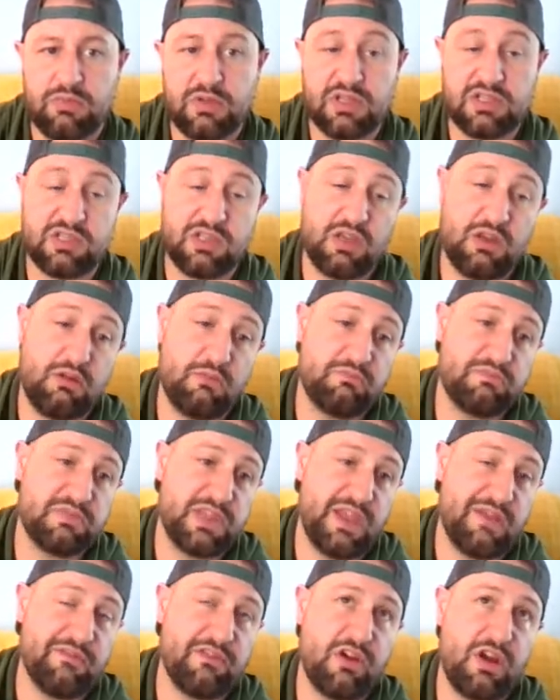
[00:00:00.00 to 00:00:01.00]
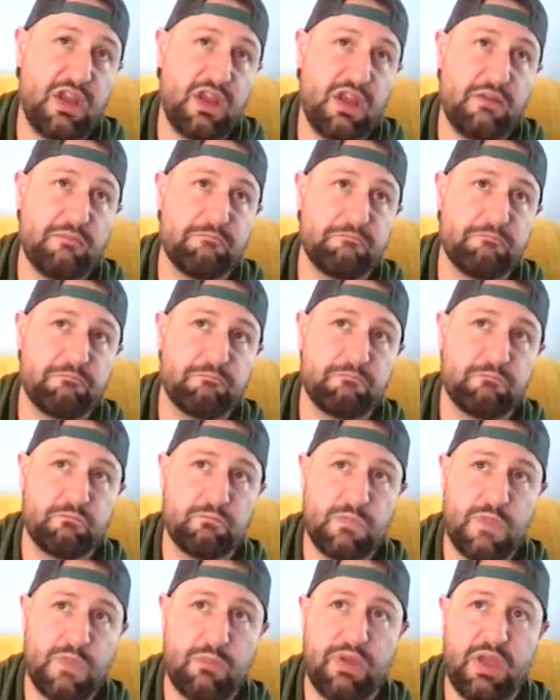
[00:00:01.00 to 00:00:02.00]
Picks up 7 or 8.
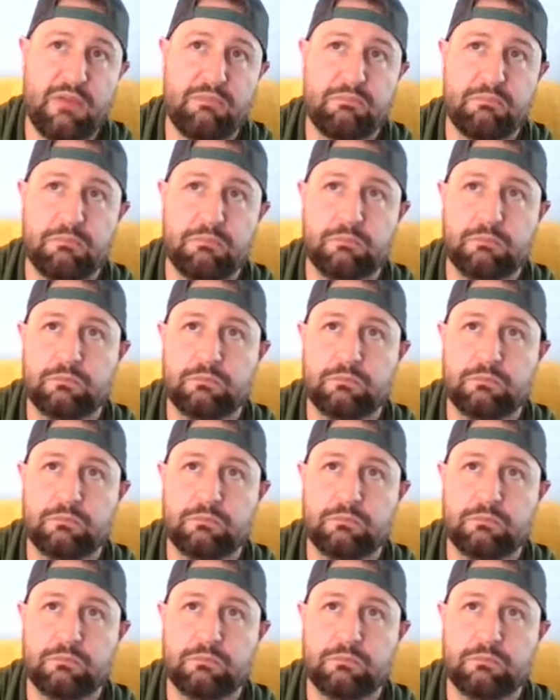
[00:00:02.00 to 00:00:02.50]
Not bad.